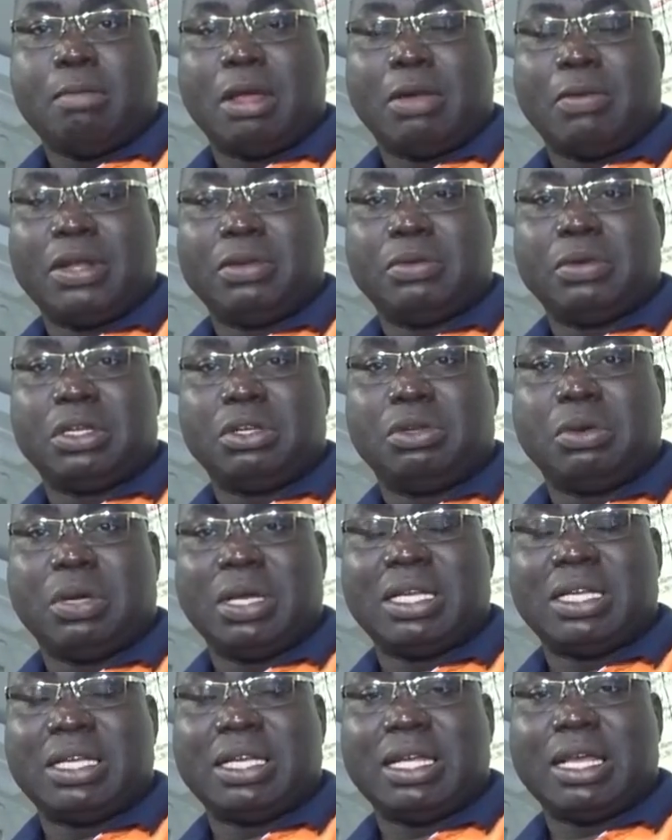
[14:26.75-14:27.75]
But when we do
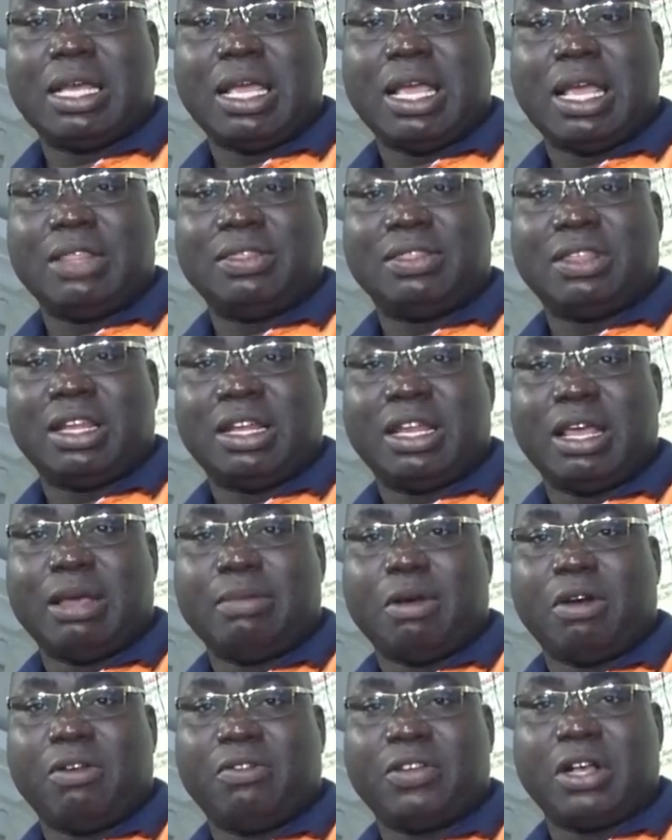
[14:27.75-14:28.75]
it in the
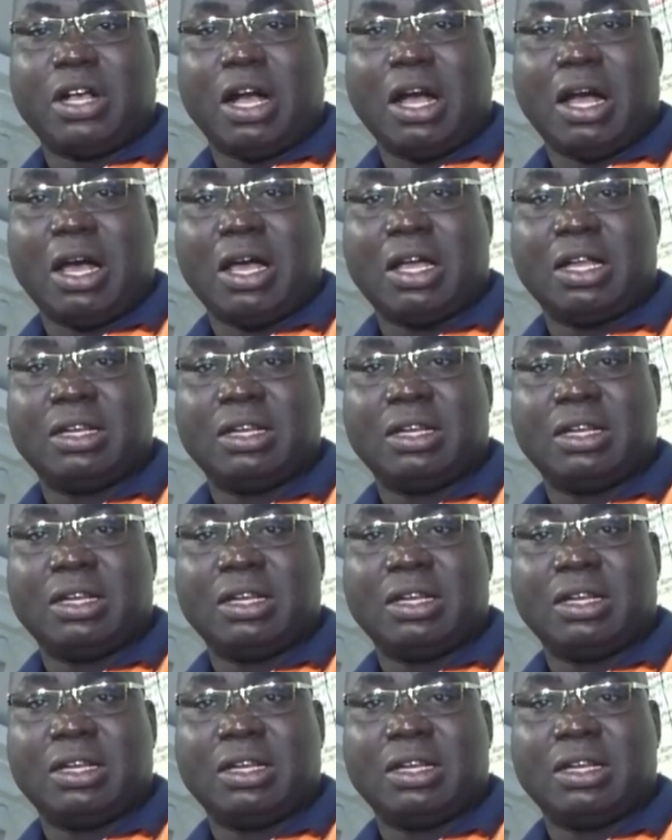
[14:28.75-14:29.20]
name of God,